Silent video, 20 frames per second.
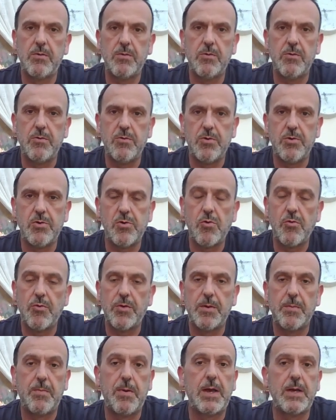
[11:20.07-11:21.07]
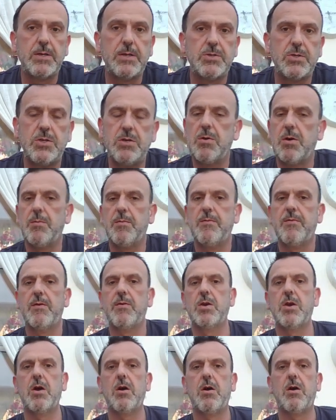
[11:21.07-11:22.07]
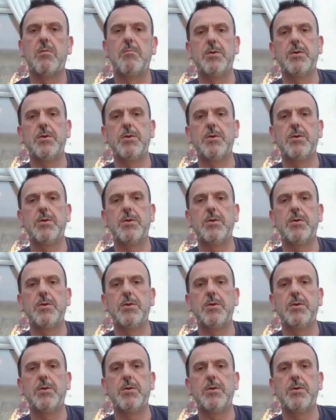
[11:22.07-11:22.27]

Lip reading: or in a place. So you might be very calm, but